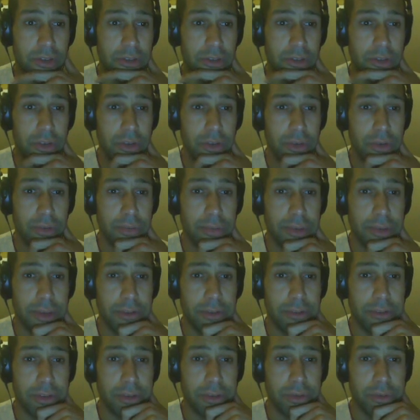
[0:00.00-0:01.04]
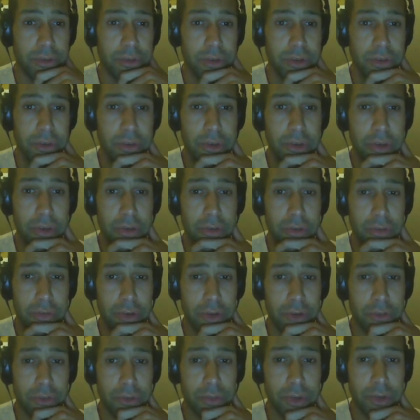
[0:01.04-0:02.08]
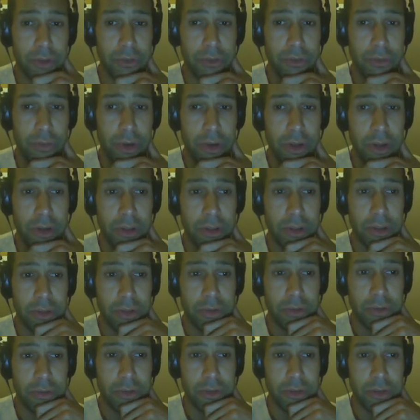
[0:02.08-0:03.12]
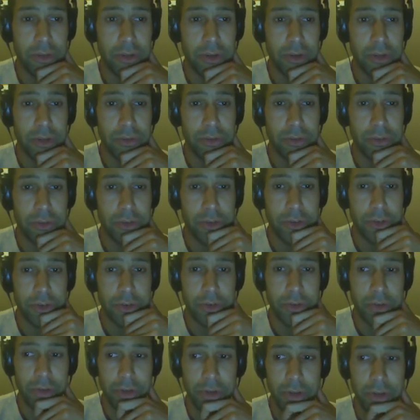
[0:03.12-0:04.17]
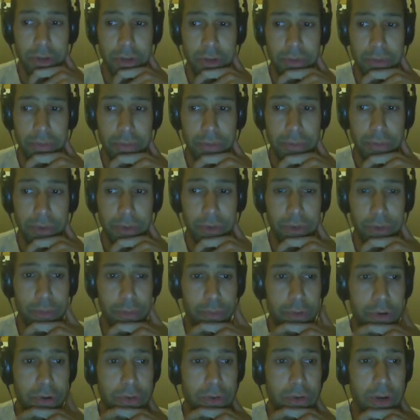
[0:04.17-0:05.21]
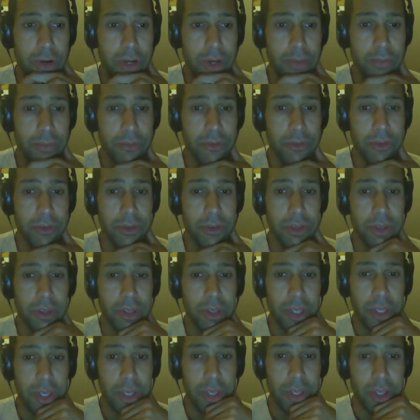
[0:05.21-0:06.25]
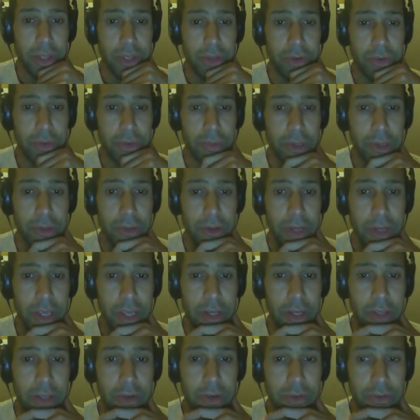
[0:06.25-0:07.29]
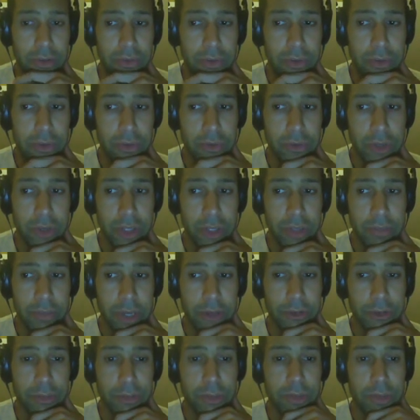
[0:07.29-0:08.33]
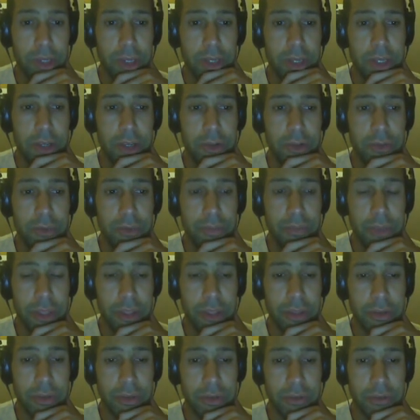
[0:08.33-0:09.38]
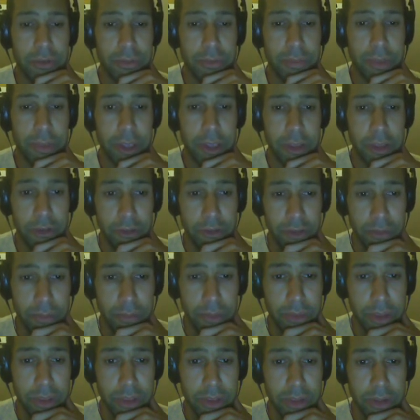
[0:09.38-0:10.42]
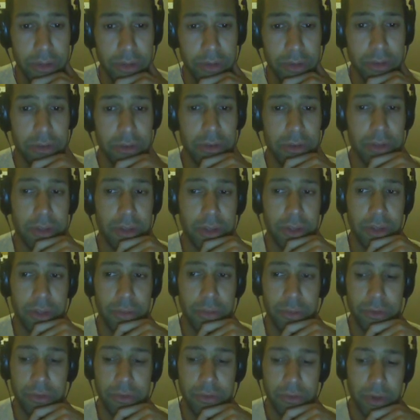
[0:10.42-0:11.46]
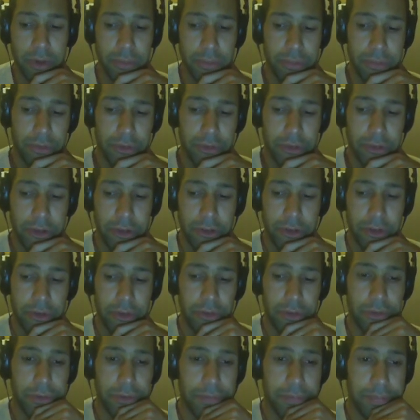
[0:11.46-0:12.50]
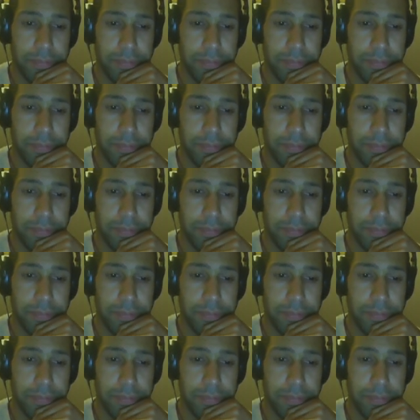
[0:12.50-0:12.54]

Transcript: No basic tree rearrangements widely used in the literature and in inference programs. Know about the likelihood of a tree and maximum likelihood methods, Bayesian methods, and bootstrap procedures.